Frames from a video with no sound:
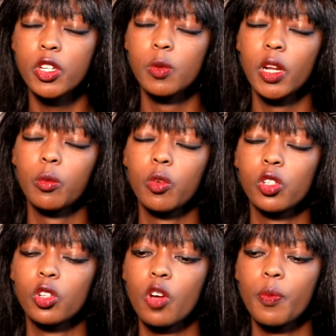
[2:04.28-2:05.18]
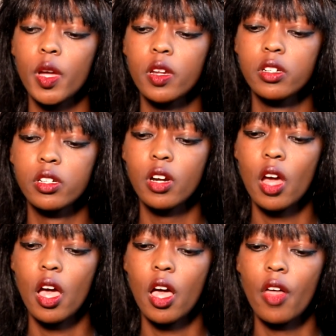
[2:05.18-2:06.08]
I was playing Mortal Kombat.
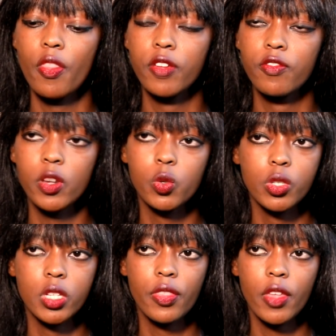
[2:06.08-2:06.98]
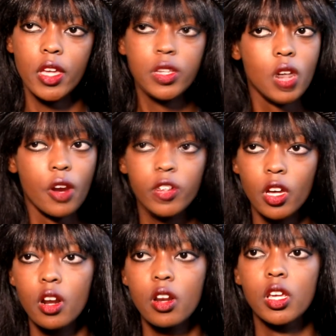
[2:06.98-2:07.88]
The event was at the East
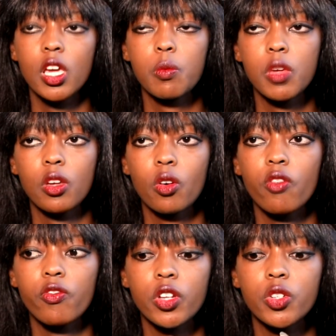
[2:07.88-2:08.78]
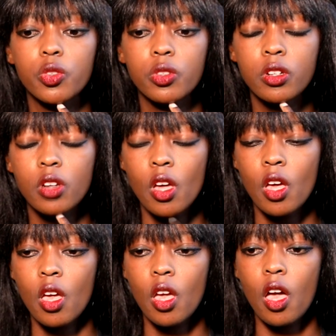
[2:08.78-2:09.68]
African Gaming Convention.
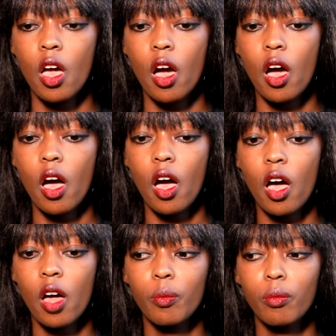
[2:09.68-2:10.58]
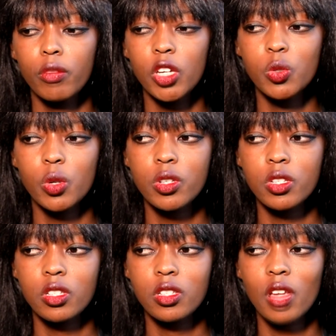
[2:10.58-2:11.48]

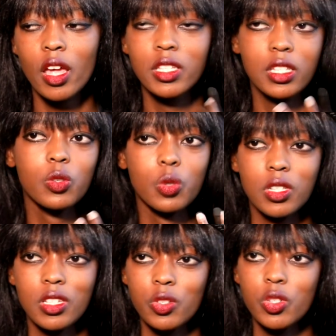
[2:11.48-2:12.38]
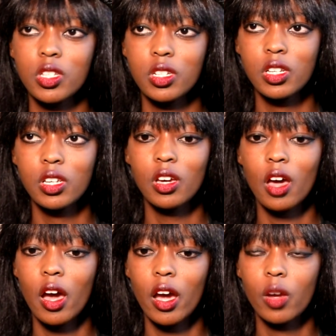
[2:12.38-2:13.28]
I'd say it was interesting.
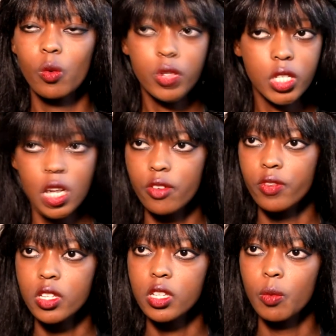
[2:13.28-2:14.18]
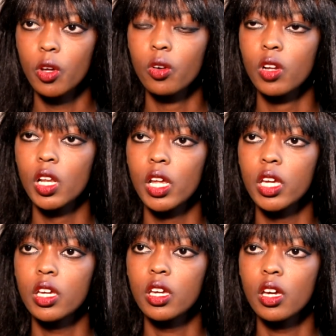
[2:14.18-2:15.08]
I was nervous, I'm not gonna
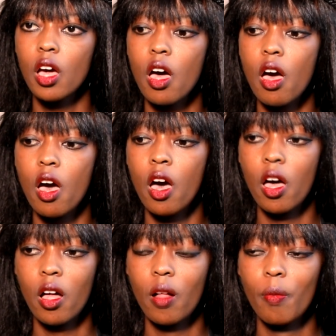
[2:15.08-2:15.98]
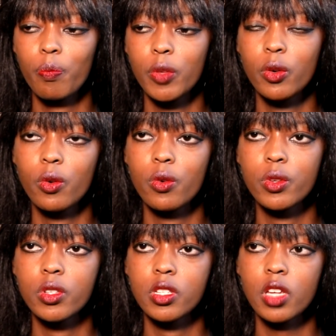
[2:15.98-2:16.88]
lie,
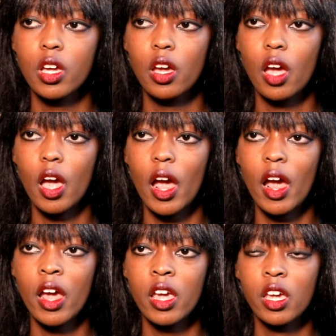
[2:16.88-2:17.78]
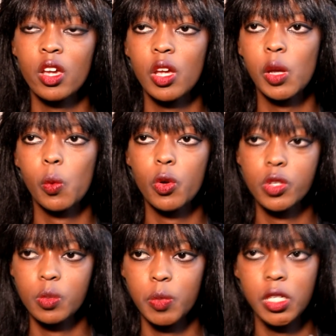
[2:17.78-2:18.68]
because I
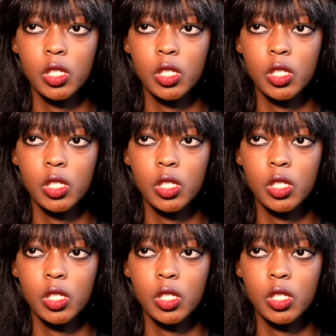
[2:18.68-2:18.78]
was